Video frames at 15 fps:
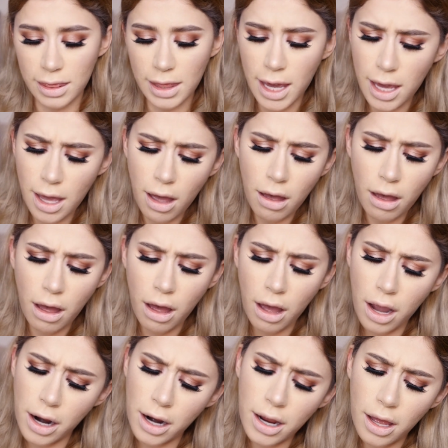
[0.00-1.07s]
They
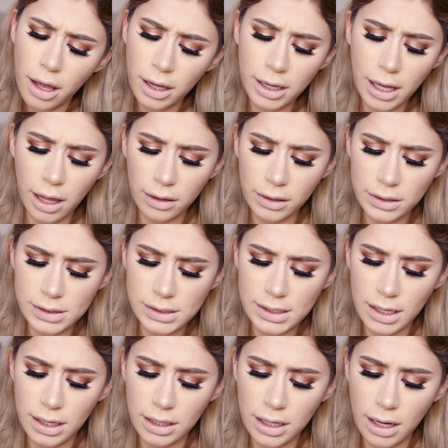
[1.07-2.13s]
are
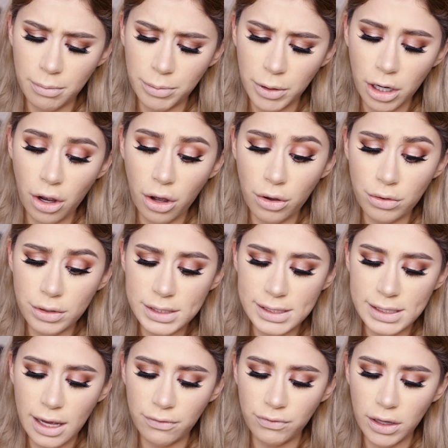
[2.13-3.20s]
colors number
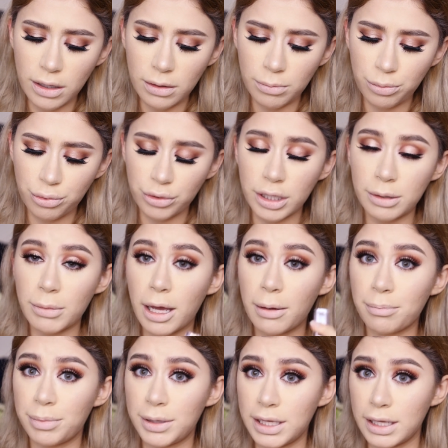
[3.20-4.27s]
07
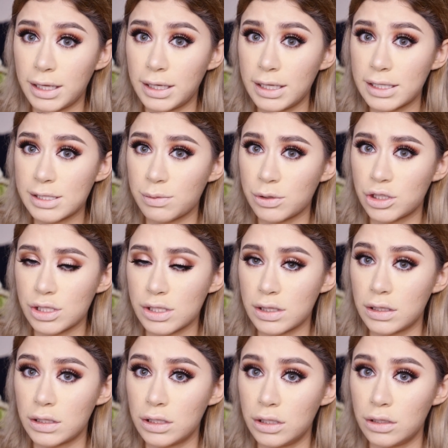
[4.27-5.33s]
Prima Peonies, which
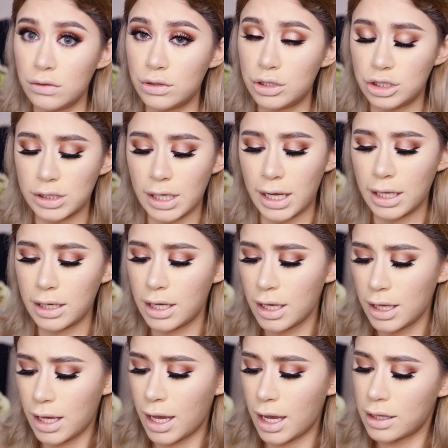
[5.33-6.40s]
is the nude
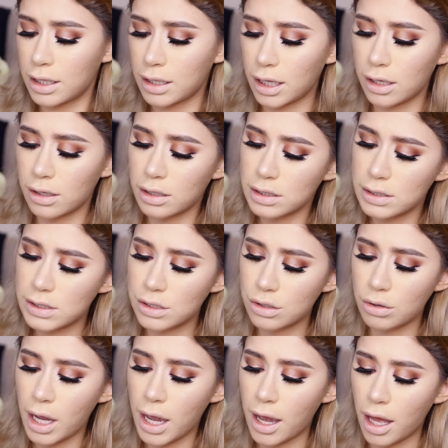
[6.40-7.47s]
shade, and then I
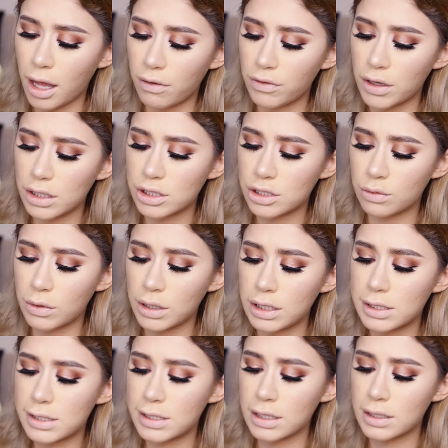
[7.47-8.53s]
also have
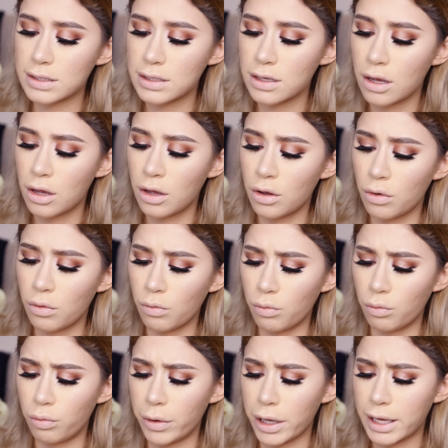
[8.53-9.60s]
26
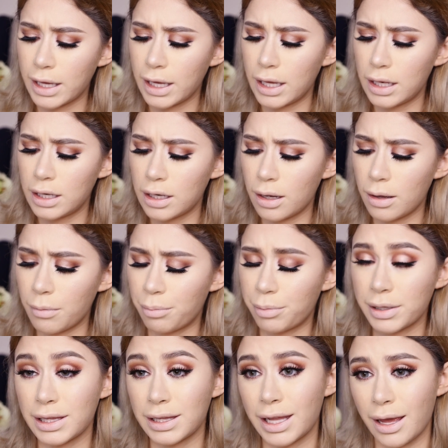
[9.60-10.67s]
Wicked
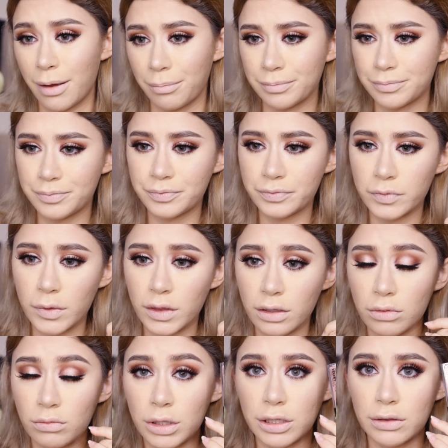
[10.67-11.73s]
Plum.
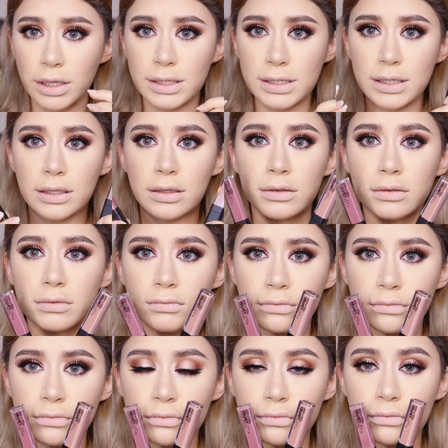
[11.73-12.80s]
What do you guys think?
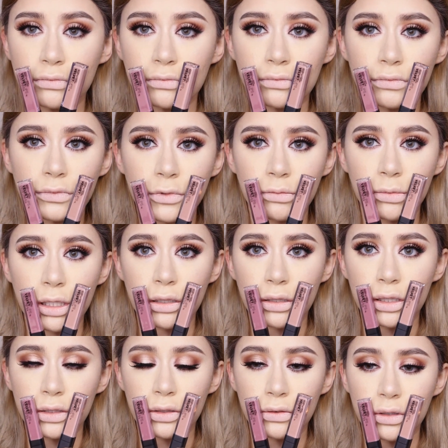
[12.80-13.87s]
Oh my
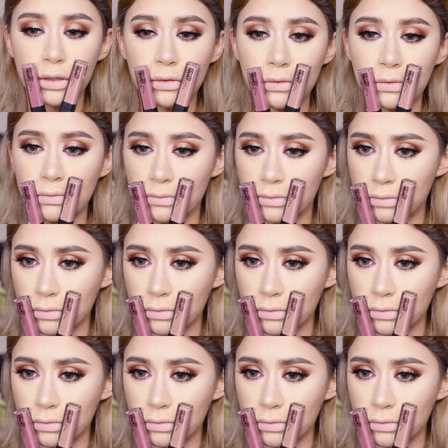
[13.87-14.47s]
God, I don't know.